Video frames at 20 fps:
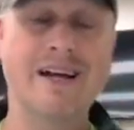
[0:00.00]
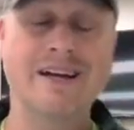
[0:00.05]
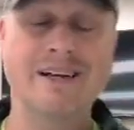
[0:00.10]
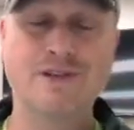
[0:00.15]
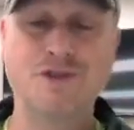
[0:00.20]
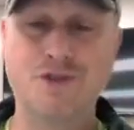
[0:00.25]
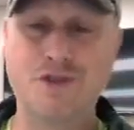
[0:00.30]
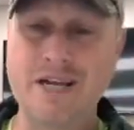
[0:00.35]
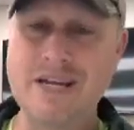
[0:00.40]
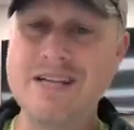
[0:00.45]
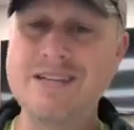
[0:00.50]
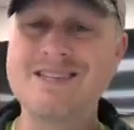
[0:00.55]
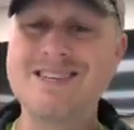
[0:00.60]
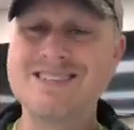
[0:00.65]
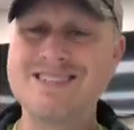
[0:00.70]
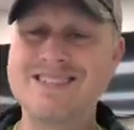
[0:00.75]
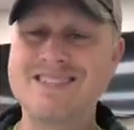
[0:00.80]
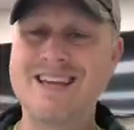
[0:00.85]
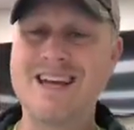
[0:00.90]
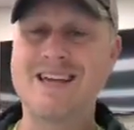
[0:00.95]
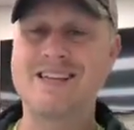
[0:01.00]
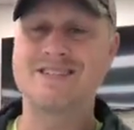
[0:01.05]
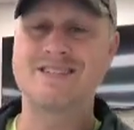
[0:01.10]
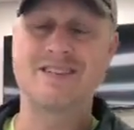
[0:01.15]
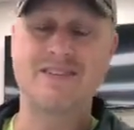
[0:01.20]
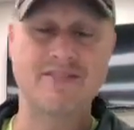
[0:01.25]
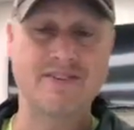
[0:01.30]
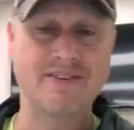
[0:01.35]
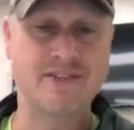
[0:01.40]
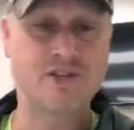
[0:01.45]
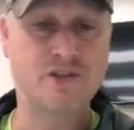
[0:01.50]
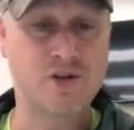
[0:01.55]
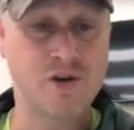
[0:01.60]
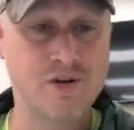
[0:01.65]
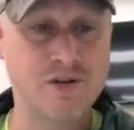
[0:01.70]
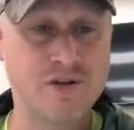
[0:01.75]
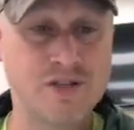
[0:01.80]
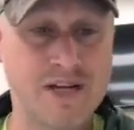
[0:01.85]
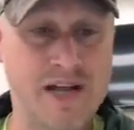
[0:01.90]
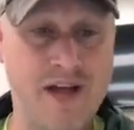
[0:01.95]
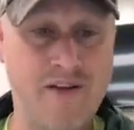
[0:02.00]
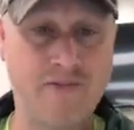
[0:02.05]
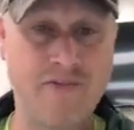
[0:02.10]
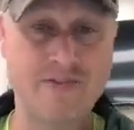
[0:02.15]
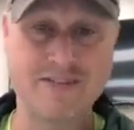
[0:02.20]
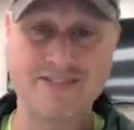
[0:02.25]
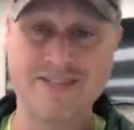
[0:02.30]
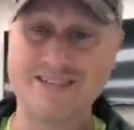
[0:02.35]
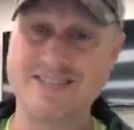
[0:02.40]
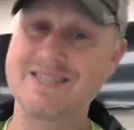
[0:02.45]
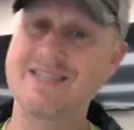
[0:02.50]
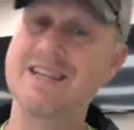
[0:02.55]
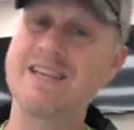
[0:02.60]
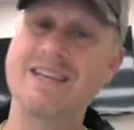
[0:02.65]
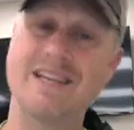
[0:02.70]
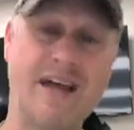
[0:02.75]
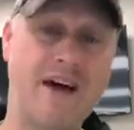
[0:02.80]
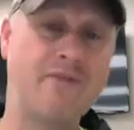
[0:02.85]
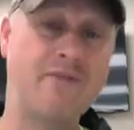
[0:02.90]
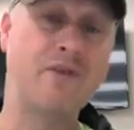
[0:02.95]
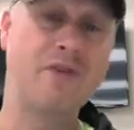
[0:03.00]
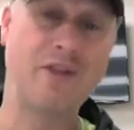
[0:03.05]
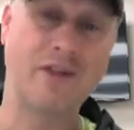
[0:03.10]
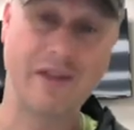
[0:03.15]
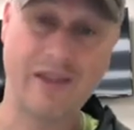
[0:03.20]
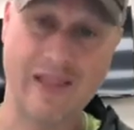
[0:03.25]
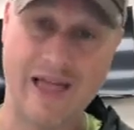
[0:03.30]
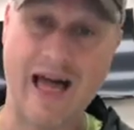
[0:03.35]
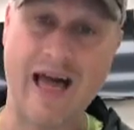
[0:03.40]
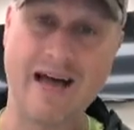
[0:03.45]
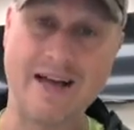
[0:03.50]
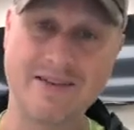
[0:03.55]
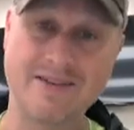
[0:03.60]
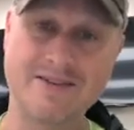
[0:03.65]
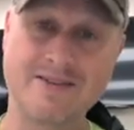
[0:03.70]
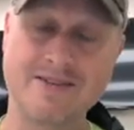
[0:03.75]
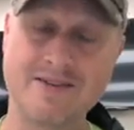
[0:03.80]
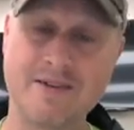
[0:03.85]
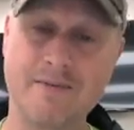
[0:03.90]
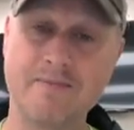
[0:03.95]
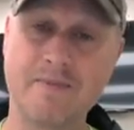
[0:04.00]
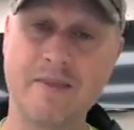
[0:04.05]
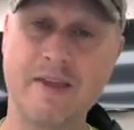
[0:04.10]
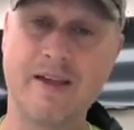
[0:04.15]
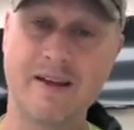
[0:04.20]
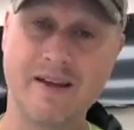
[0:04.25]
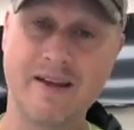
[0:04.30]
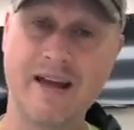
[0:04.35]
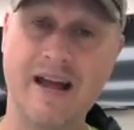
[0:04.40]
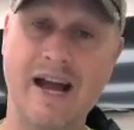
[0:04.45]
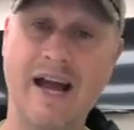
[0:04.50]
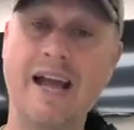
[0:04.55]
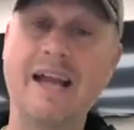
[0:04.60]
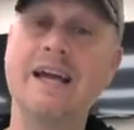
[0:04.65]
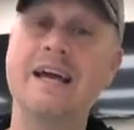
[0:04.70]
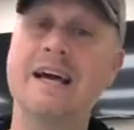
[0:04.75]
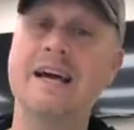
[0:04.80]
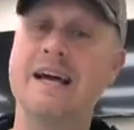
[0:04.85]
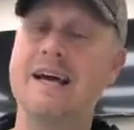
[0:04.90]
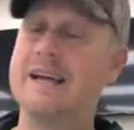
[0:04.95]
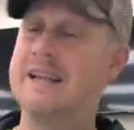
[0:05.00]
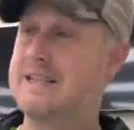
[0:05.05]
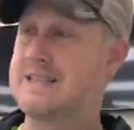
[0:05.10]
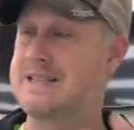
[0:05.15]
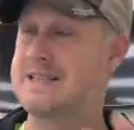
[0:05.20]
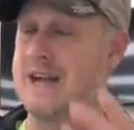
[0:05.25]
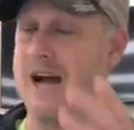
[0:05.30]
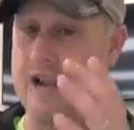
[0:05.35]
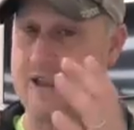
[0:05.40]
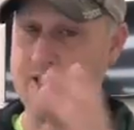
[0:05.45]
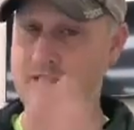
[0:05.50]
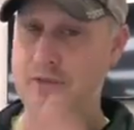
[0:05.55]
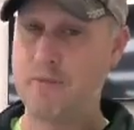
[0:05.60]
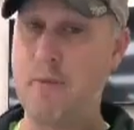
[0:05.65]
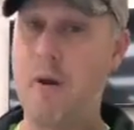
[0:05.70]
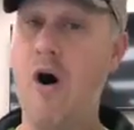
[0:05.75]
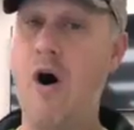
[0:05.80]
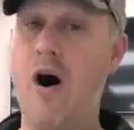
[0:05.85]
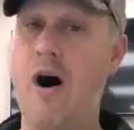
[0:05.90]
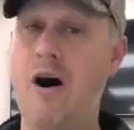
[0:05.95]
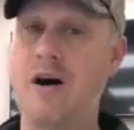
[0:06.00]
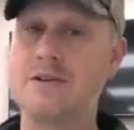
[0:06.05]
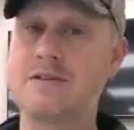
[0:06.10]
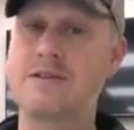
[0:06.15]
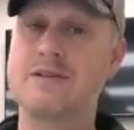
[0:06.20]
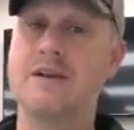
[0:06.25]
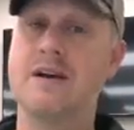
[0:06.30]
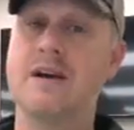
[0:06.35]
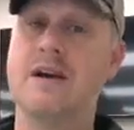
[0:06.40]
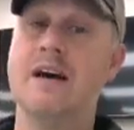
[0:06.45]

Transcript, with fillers: Jesus says to this church at Ephesus, Nevertheless, okay? It's kind of the pause.